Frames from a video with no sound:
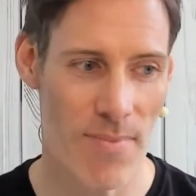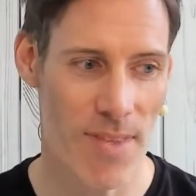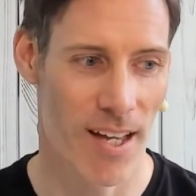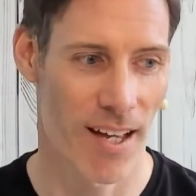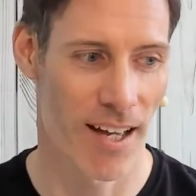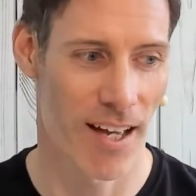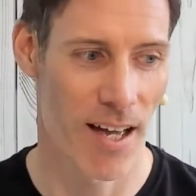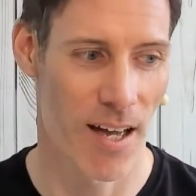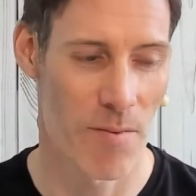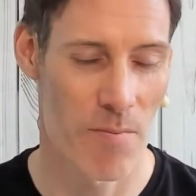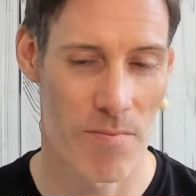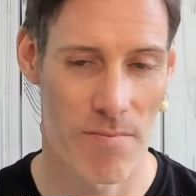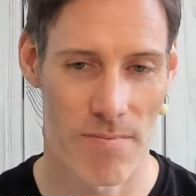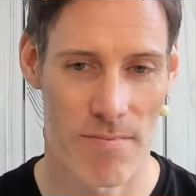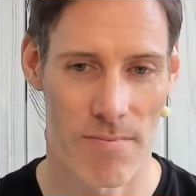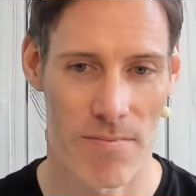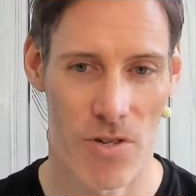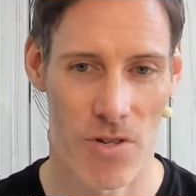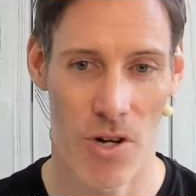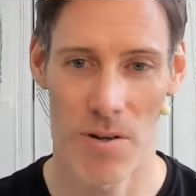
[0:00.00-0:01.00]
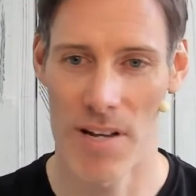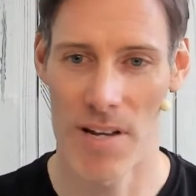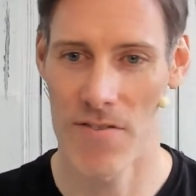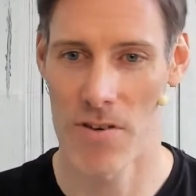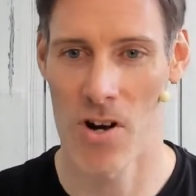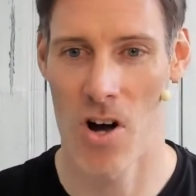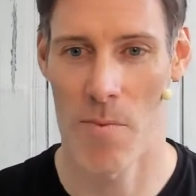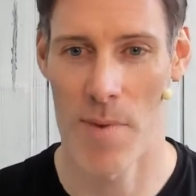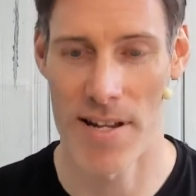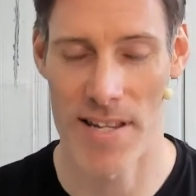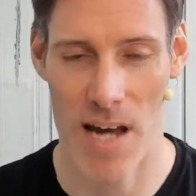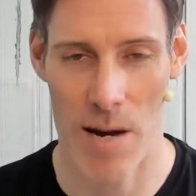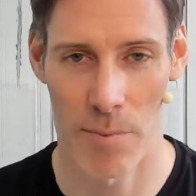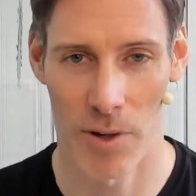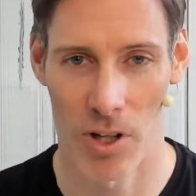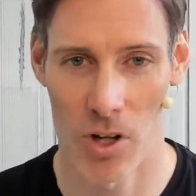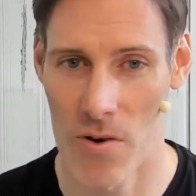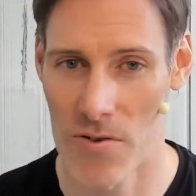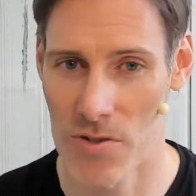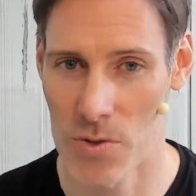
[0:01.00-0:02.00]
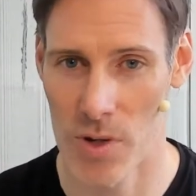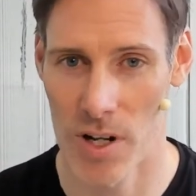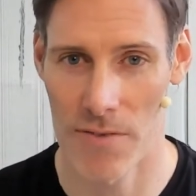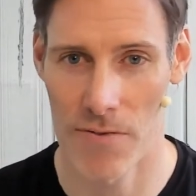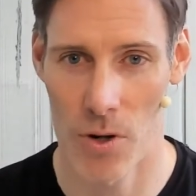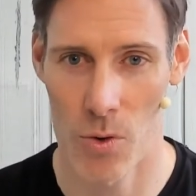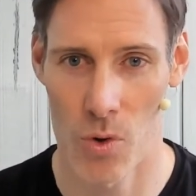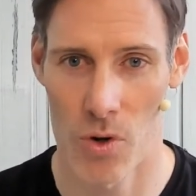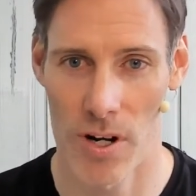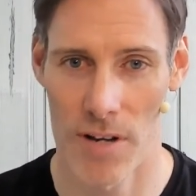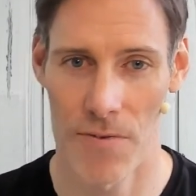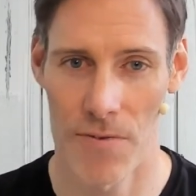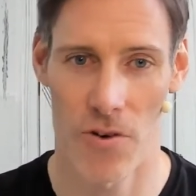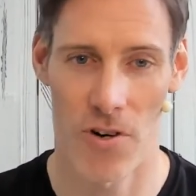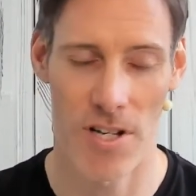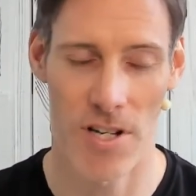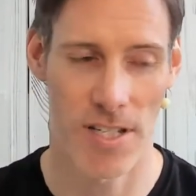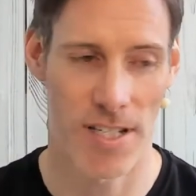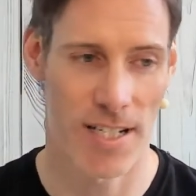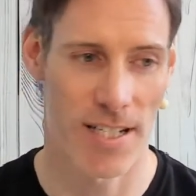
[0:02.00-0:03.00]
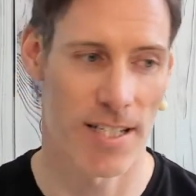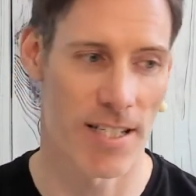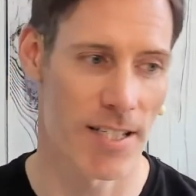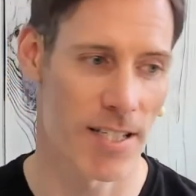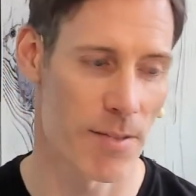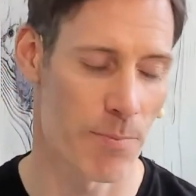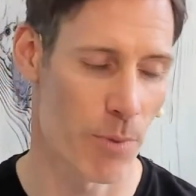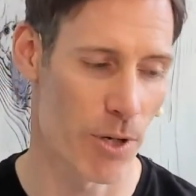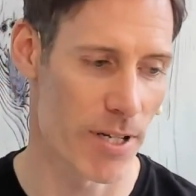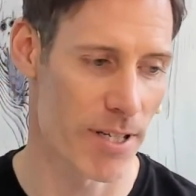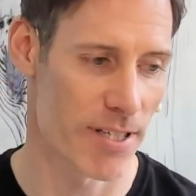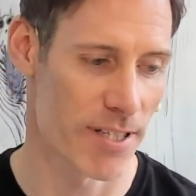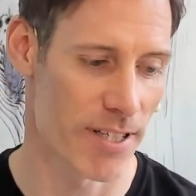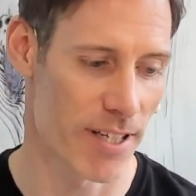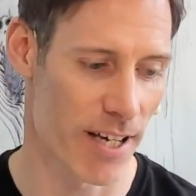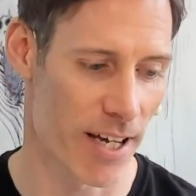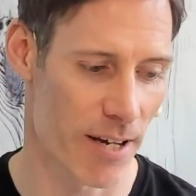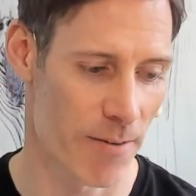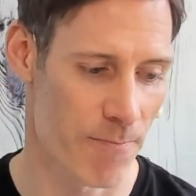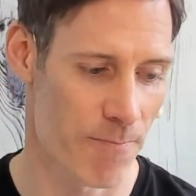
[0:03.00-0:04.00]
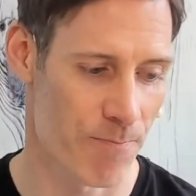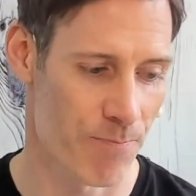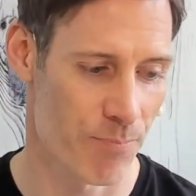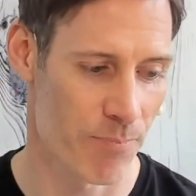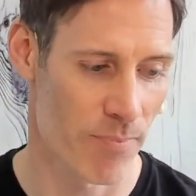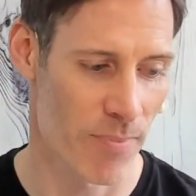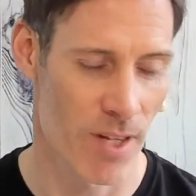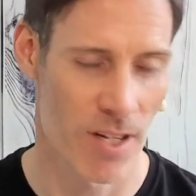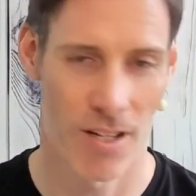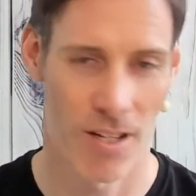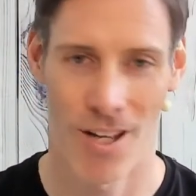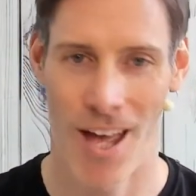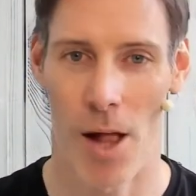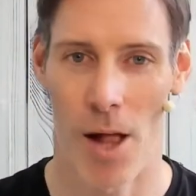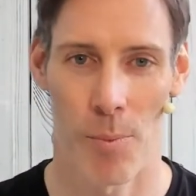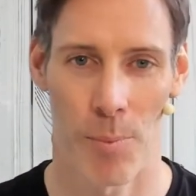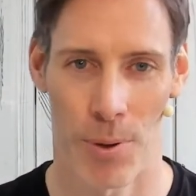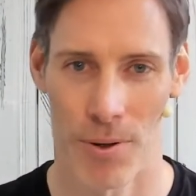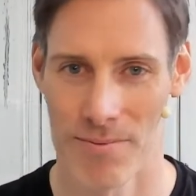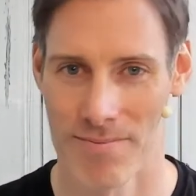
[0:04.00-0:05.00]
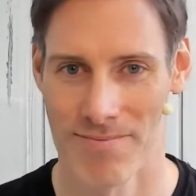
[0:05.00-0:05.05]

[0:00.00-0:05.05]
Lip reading: You can leave a comment down below as well if you want, if you're interested, just put help.